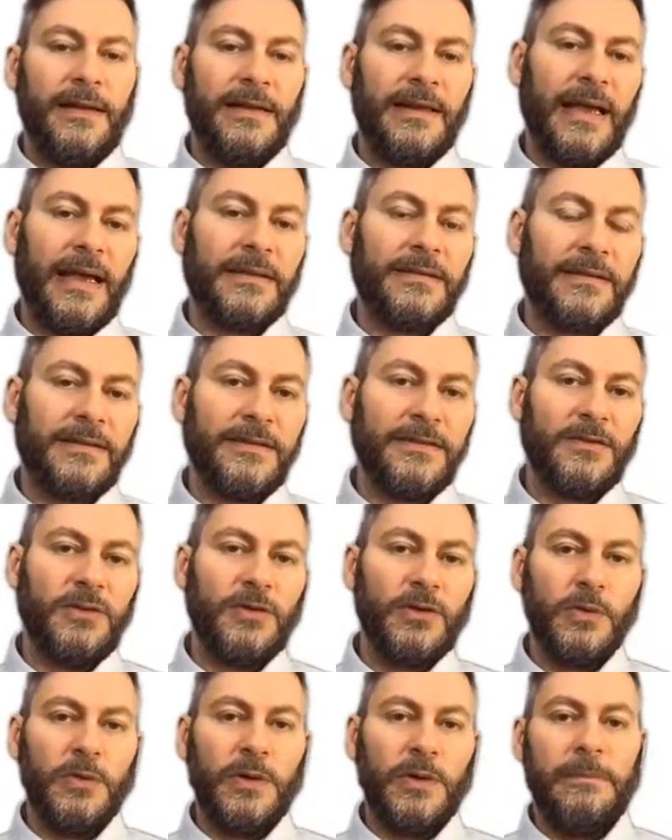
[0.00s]
gets
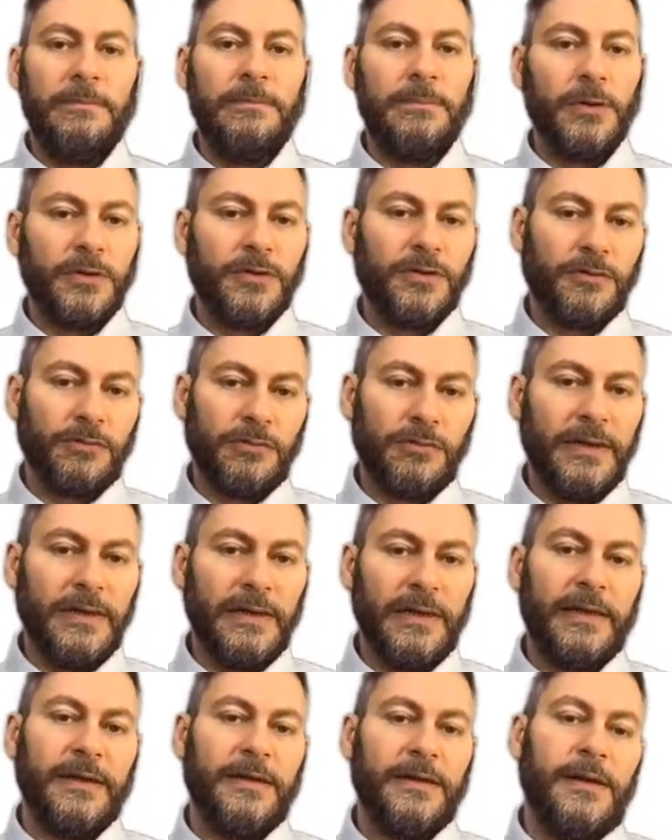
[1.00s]
two inputs
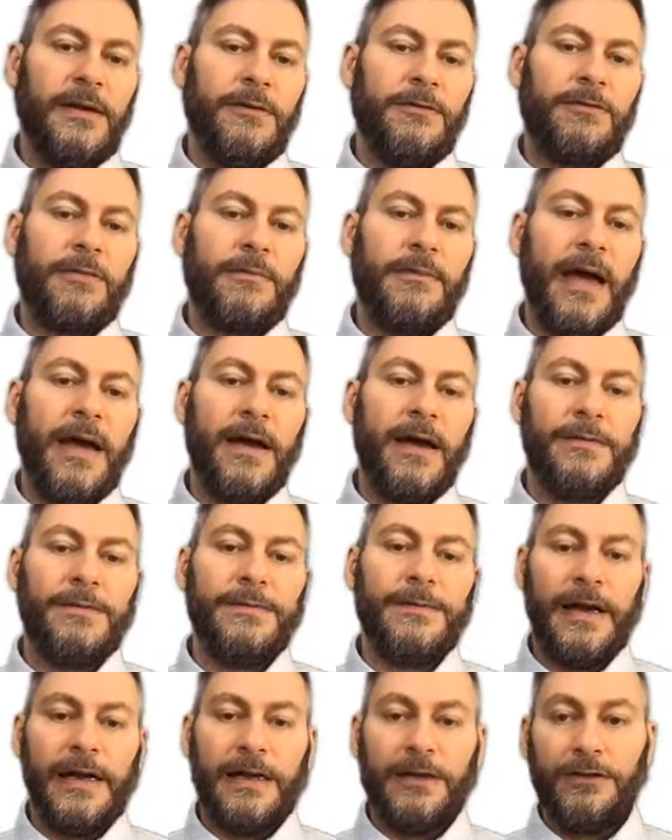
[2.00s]
really from
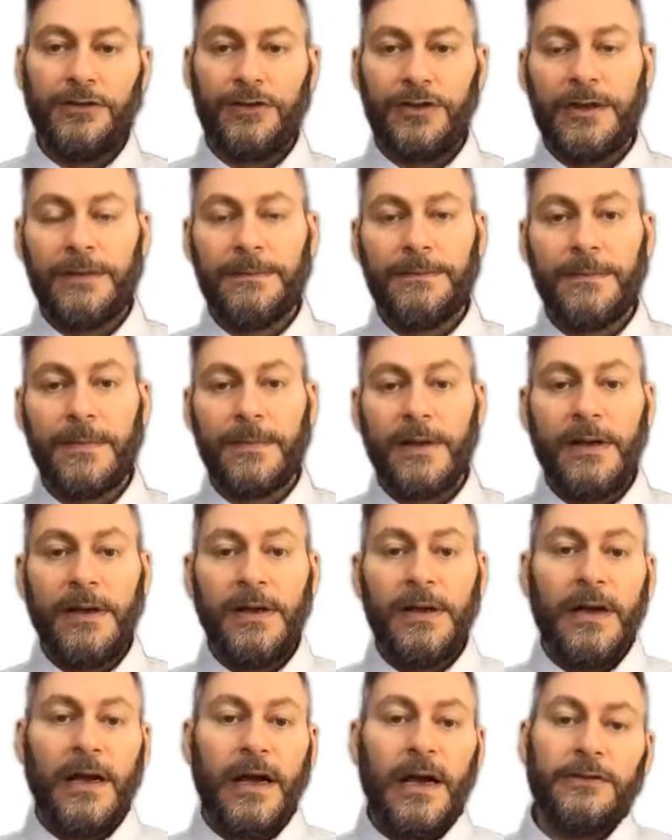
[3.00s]
F and G.
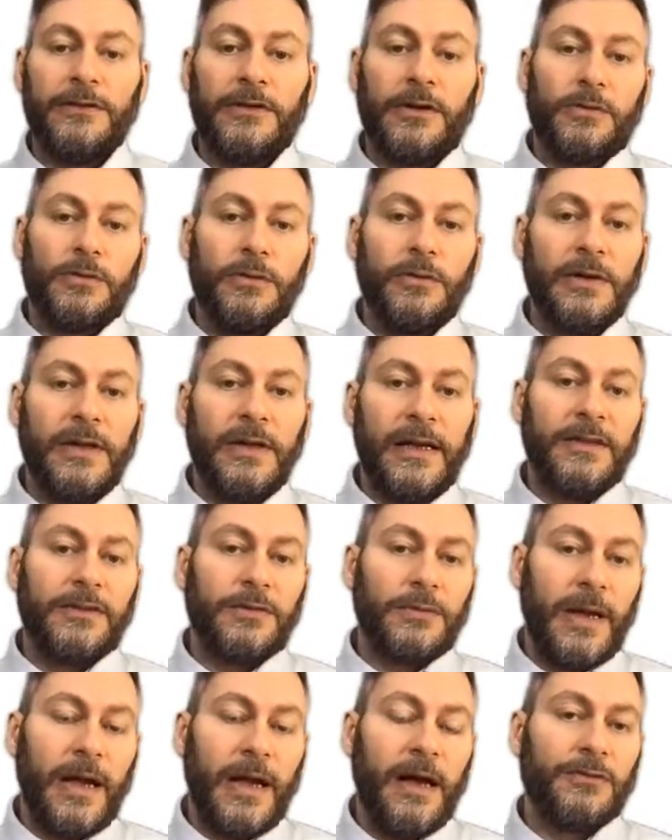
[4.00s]
And the rule
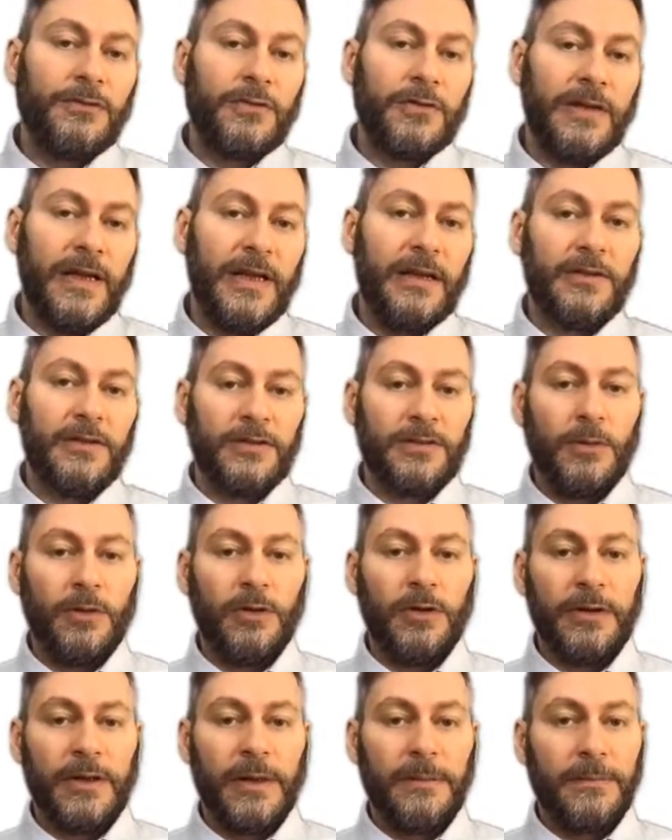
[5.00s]
is we have to take the
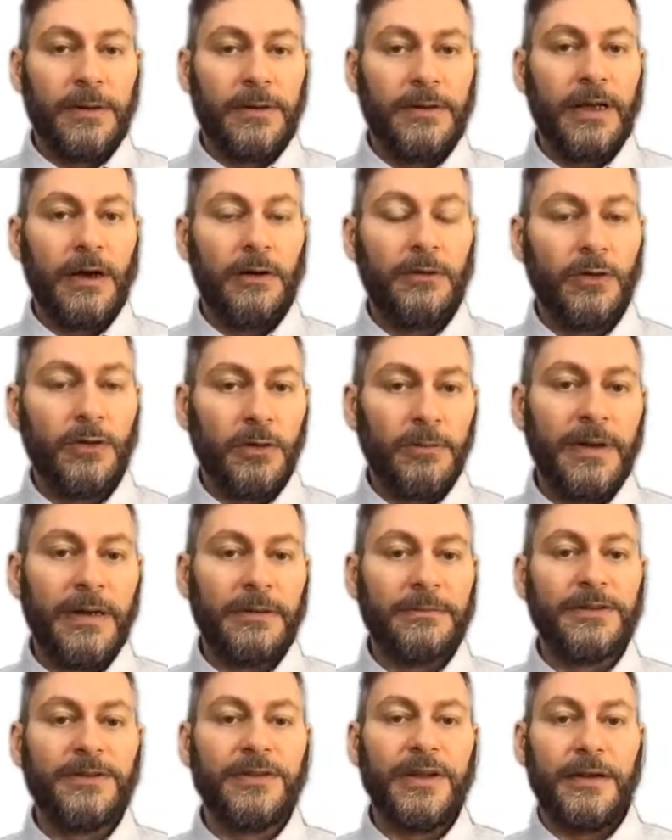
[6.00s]
smaller number. Now don't
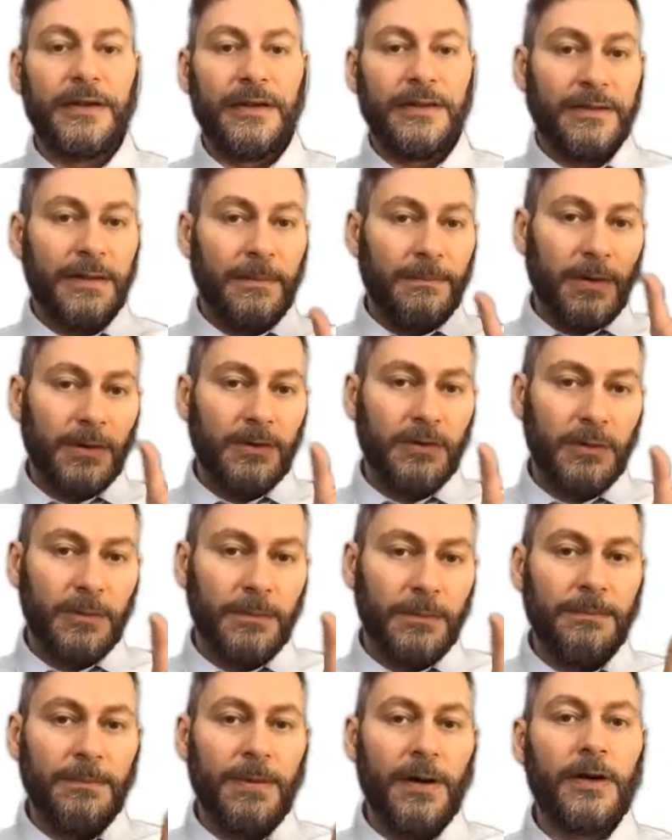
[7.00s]
make mistake, it's the
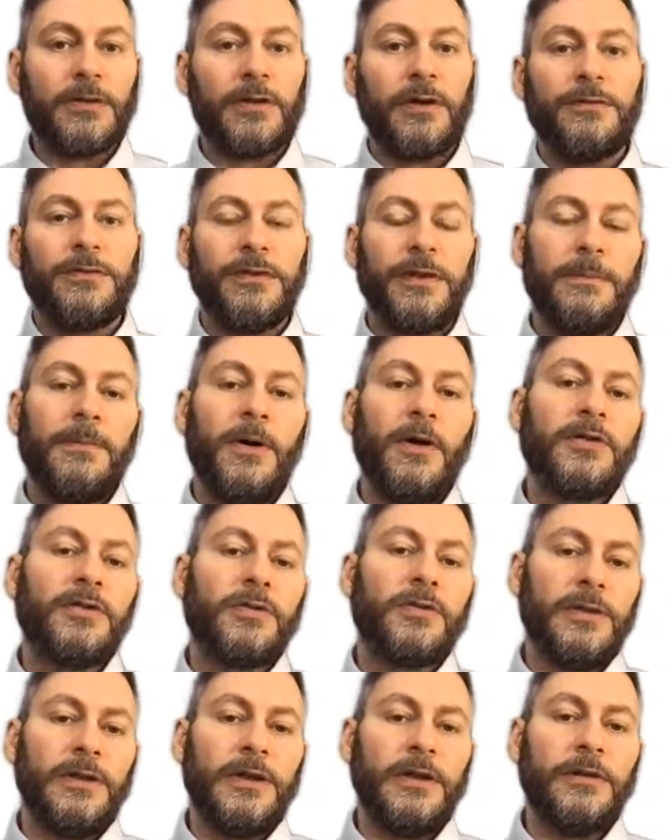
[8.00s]
bottom part of the
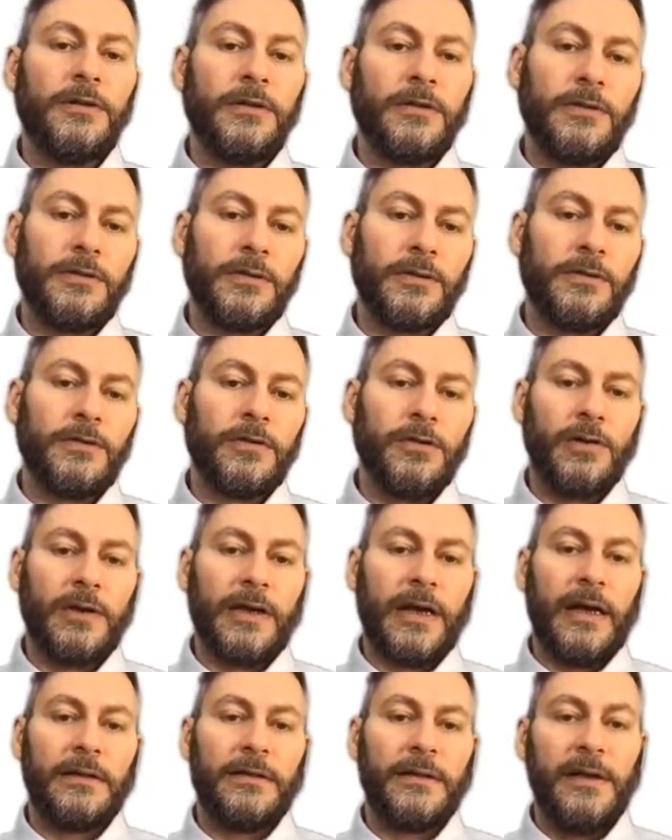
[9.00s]
box we need to
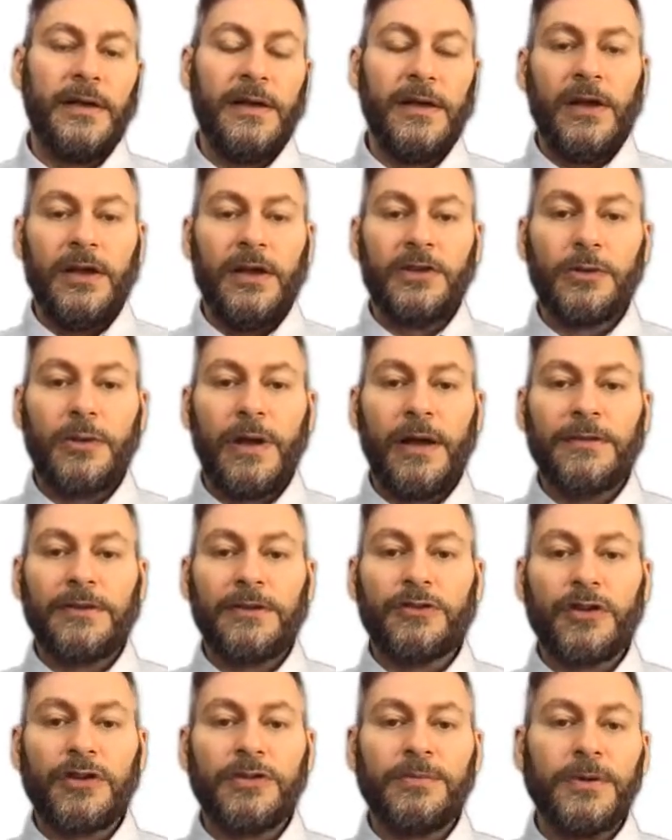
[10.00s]
look at. So we have a
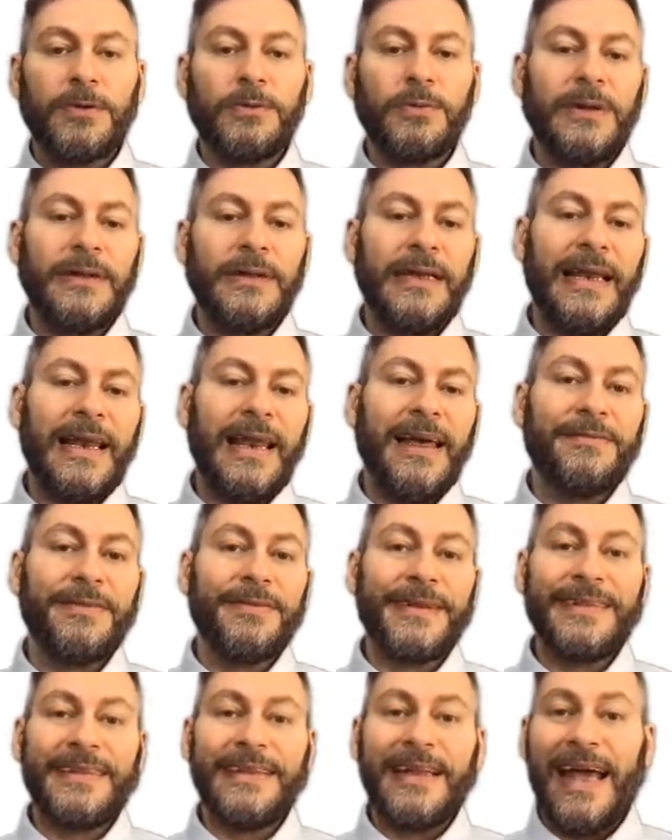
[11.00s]
choice between
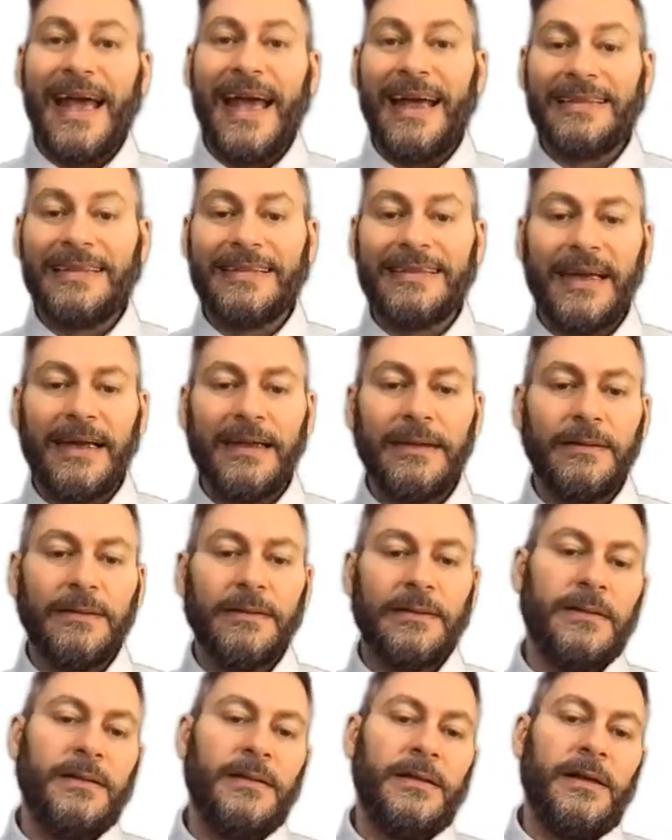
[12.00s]
11 and
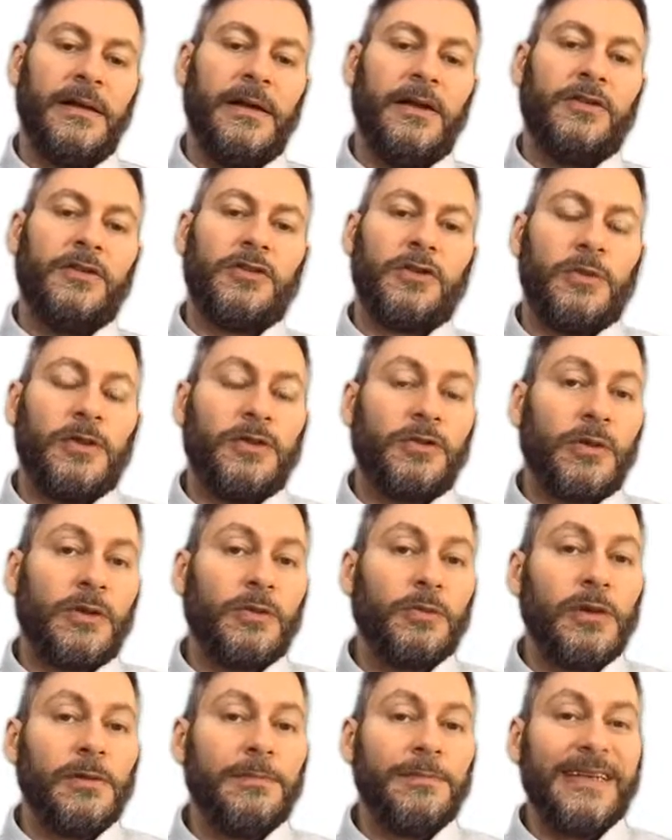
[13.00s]
10. So which
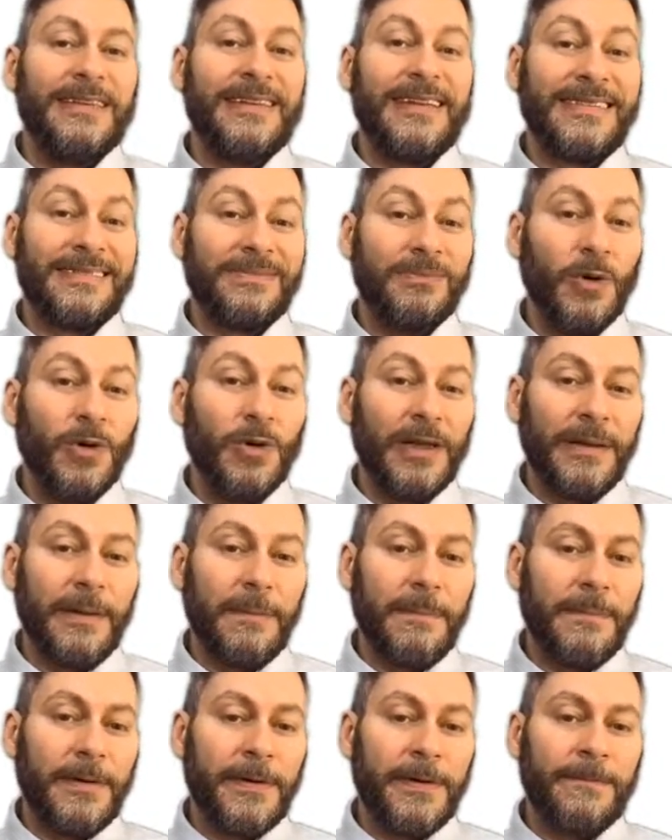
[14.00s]
one will be the smaller
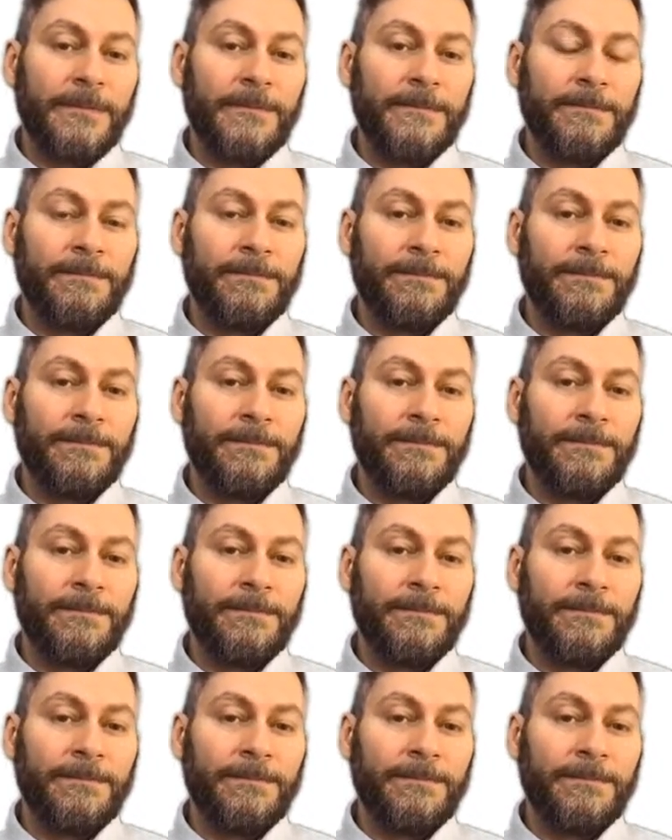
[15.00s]
number?